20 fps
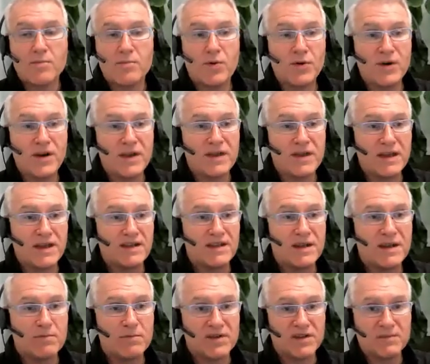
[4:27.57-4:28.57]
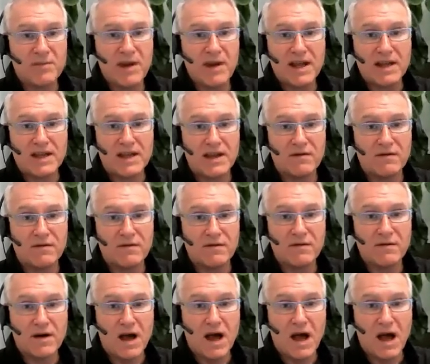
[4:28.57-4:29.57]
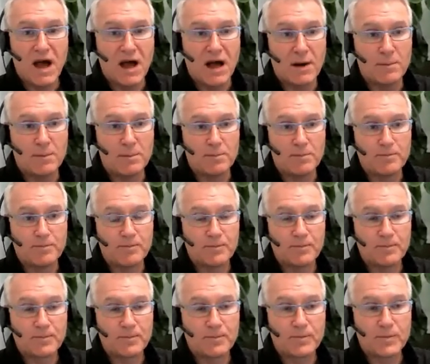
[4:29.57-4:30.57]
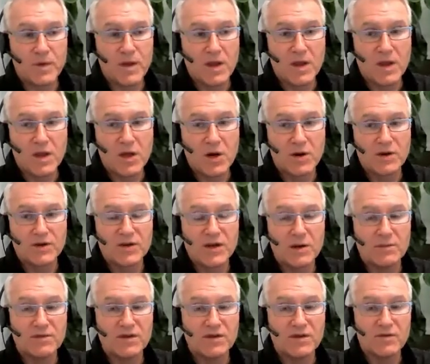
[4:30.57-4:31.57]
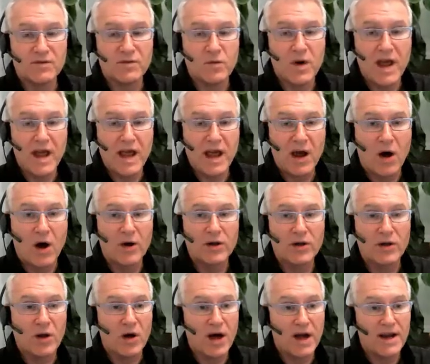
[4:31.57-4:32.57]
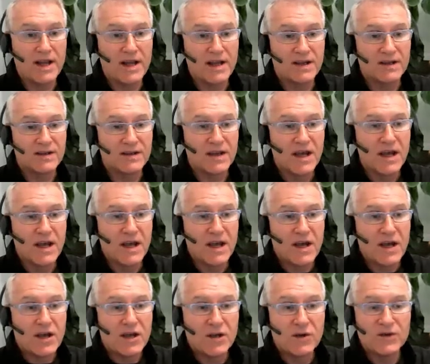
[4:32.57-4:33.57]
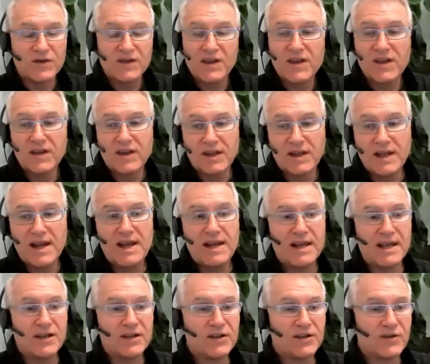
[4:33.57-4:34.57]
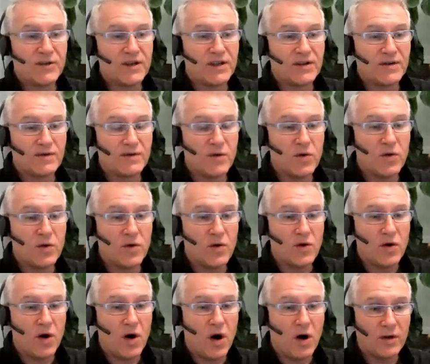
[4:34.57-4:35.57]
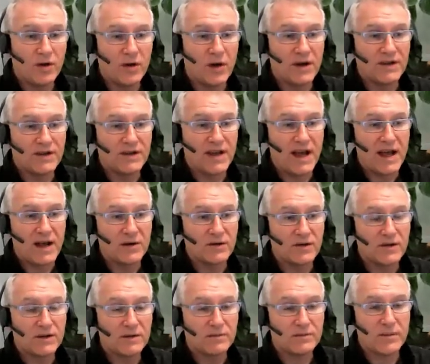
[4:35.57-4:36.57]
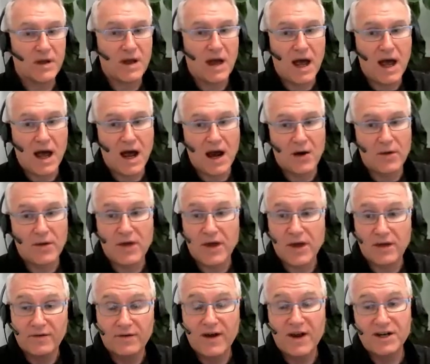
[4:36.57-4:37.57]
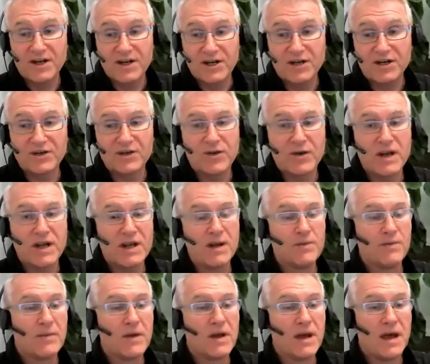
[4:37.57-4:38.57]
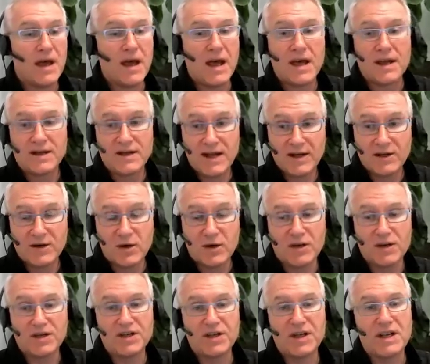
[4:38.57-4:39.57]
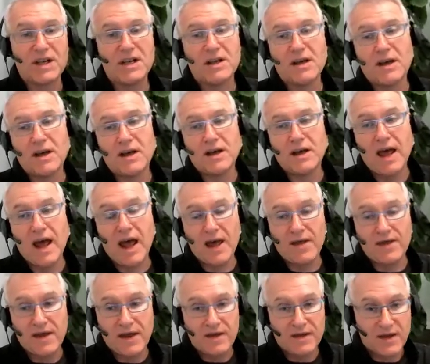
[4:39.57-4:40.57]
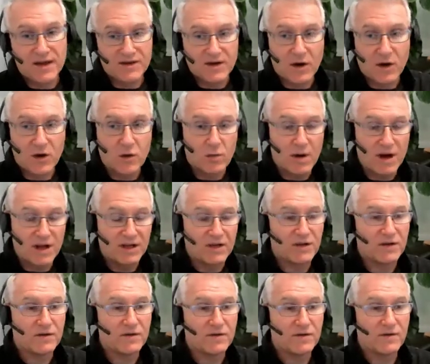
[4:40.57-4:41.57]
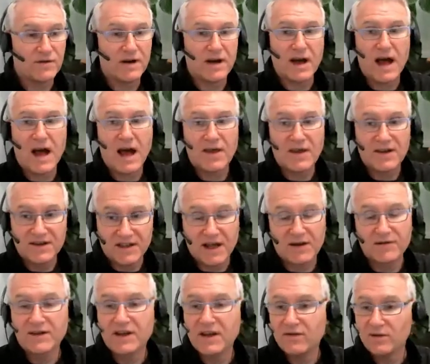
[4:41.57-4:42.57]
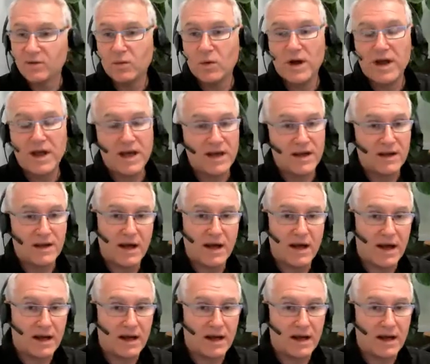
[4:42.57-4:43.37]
putting things in perspective, in terms of where online is, you'll see that the leading industries for online sales are the fashion industry, technology, and then there's a whole bunch of other stuff, giftware,